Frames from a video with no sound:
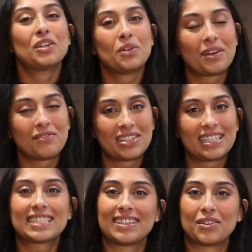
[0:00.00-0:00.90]
whoever
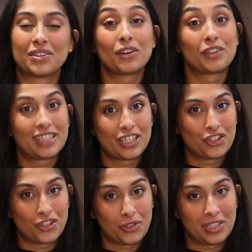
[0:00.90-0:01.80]
is on
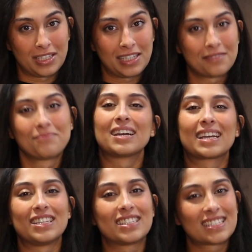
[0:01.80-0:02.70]
dish duty
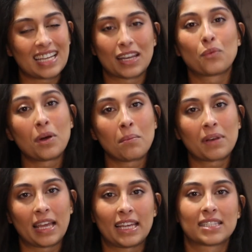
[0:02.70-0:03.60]
can stand in one
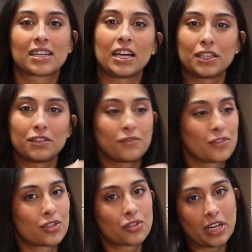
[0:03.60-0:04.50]
place, kind of
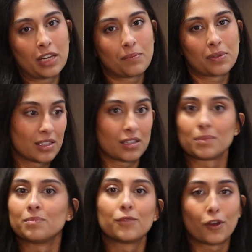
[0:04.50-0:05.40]
scrape
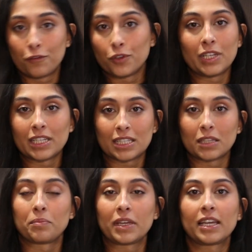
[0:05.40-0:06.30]
the food into
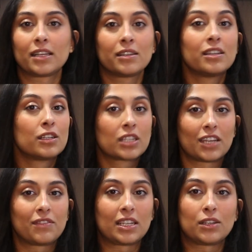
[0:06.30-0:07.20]
the bin,
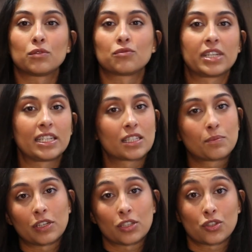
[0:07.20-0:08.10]
give it a little rinse,
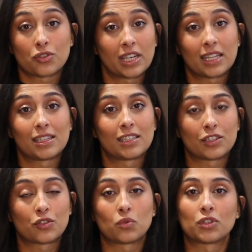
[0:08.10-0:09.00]
put it straight in the
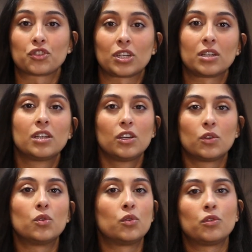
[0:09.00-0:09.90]
dishwasher,
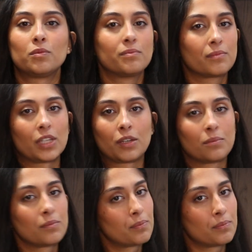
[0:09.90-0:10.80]
or, you know,
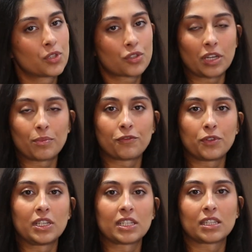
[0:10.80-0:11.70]
scrape the
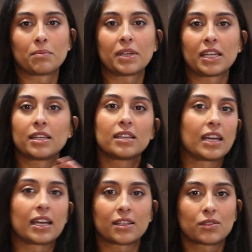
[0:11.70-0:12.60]
food into the bin
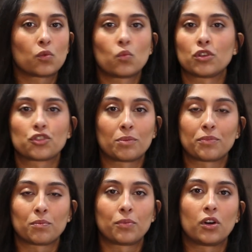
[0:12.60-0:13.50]
and wash up
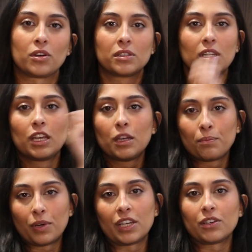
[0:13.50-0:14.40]
your pot,
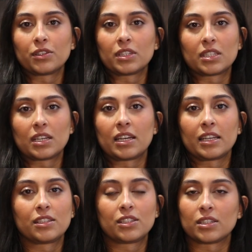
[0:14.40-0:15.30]
put it on the
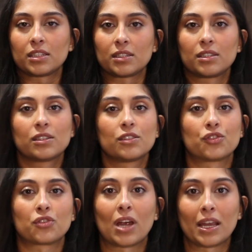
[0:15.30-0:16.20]
side to
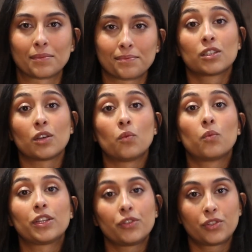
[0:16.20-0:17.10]
dry. So
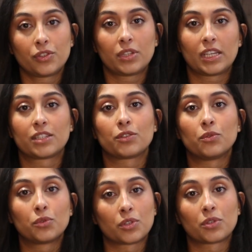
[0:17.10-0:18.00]
when you do this, you
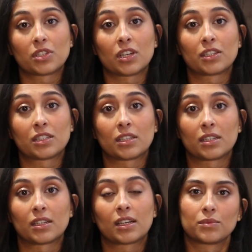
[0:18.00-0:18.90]
also start
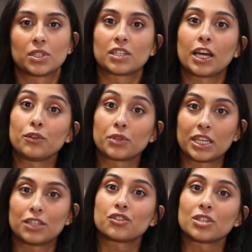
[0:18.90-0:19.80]
to design your
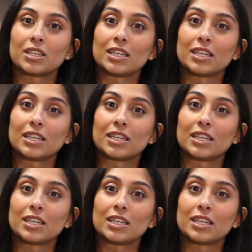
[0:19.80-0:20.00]
kitchen